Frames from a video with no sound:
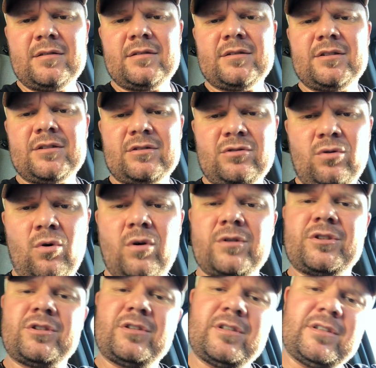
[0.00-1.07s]
to just
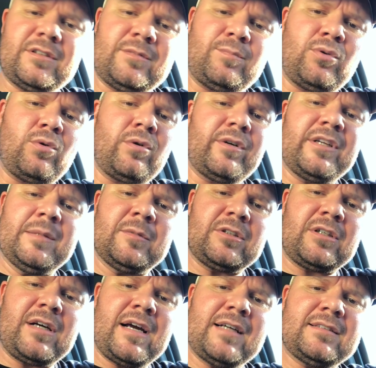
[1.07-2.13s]
torture these poor
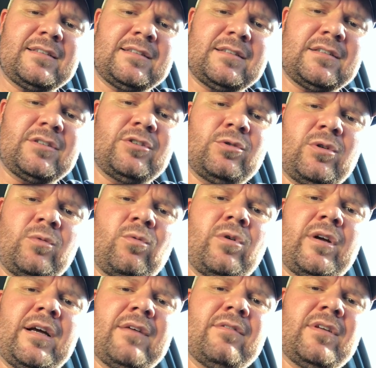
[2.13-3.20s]
Democrats into doing
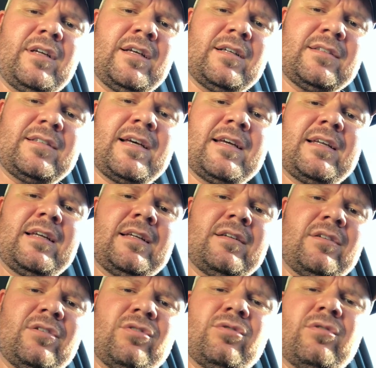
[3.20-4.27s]
whatever it is they need
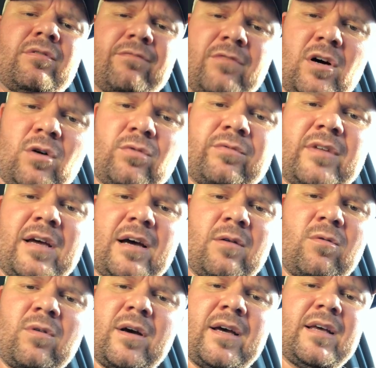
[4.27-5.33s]
to do to vote that
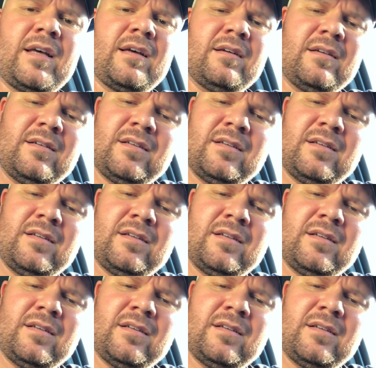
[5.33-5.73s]
way.